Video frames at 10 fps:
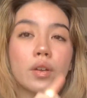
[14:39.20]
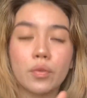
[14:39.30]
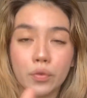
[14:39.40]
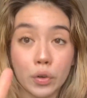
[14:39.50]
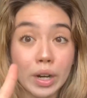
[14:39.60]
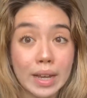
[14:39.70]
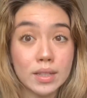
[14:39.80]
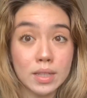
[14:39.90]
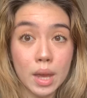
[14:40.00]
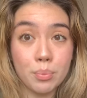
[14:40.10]
for
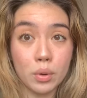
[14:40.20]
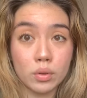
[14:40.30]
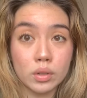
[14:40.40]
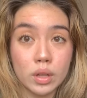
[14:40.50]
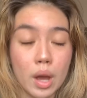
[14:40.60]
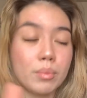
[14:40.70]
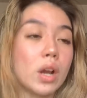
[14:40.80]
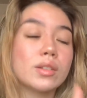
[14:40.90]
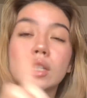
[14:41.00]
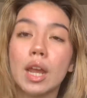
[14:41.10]
example, I'm
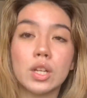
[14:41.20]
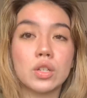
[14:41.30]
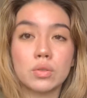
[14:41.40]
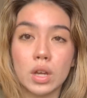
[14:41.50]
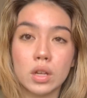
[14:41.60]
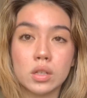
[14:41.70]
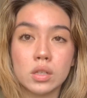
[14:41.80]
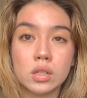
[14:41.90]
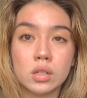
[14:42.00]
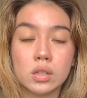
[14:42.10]
not saying do
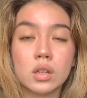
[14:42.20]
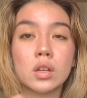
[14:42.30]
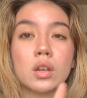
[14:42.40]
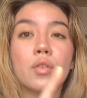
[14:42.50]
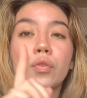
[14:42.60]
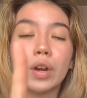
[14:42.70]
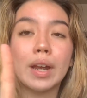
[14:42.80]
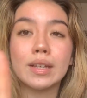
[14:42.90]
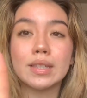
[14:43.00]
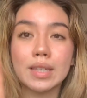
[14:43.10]
this, for
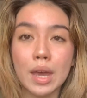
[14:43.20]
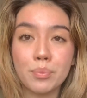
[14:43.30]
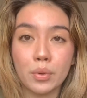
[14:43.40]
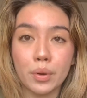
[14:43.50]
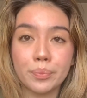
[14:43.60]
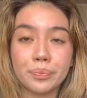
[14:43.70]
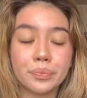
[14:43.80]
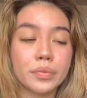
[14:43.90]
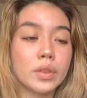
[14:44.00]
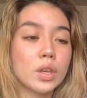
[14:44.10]
example,
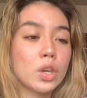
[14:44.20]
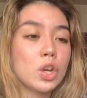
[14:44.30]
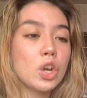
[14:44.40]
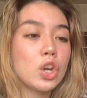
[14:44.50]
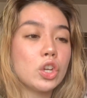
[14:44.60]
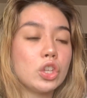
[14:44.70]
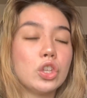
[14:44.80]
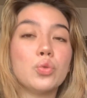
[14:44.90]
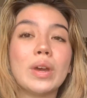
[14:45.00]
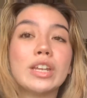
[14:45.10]

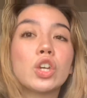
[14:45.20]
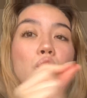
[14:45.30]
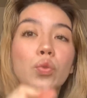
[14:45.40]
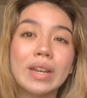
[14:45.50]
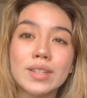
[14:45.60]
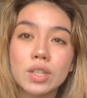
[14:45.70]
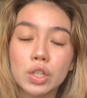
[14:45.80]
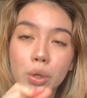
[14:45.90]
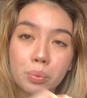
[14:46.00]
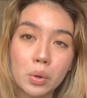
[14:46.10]
you increase
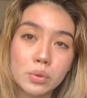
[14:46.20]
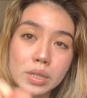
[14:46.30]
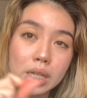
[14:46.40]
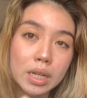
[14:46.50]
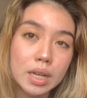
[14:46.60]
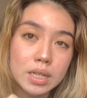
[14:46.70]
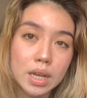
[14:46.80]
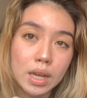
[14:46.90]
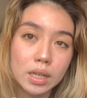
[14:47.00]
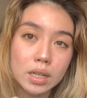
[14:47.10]
your protein
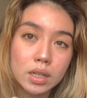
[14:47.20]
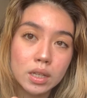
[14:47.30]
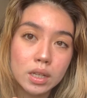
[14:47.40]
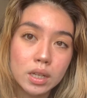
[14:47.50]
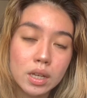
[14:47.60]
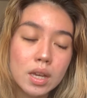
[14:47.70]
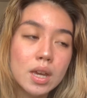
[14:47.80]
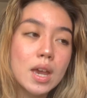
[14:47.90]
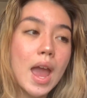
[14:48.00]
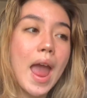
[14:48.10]
intake
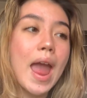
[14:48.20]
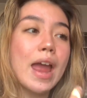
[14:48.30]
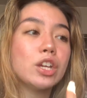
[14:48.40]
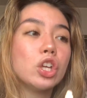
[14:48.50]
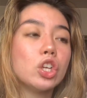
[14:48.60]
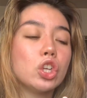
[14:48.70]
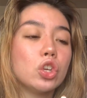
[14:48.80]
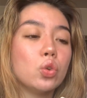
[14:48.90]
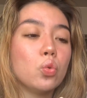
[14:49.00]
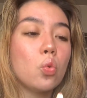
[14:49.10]
and
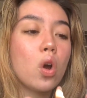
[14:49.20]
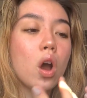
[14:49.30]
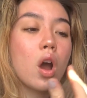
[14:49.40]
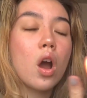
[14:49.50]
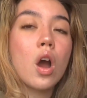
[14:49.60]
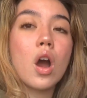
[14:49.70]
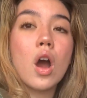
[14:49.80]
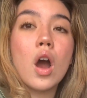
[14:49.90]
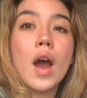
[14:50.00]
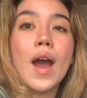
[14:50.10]
you
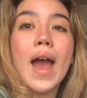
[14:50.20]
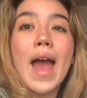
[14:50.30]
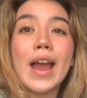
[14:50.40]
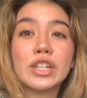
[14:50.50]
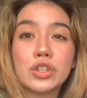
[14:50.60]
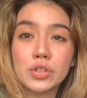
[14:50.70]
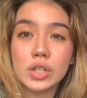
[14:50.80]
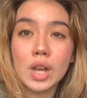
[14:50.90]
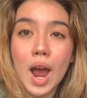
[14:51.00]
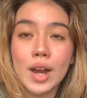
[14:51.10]

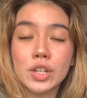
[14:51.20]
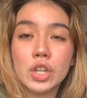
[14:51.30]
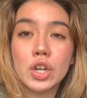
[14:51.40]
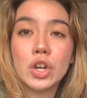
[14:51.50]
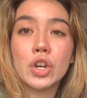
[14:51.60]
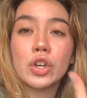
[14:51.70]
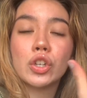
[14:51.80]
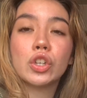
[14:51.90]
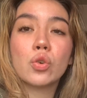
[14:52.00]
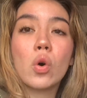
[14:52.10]
exercise
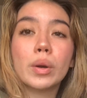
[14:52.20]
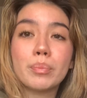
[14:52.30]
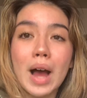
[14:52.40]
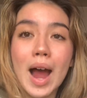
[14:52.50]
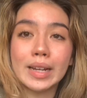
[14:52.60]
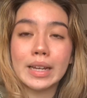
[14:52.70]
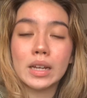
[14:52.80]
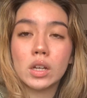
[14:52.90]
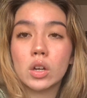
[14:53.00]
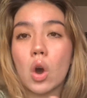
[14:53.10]
your body
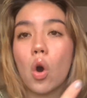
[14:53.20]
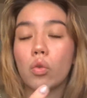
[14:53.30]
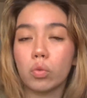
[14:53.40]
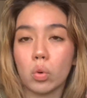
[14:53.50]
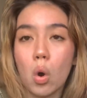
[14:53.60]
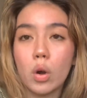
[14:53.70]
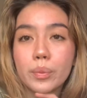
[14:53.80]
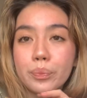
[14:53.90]
overall.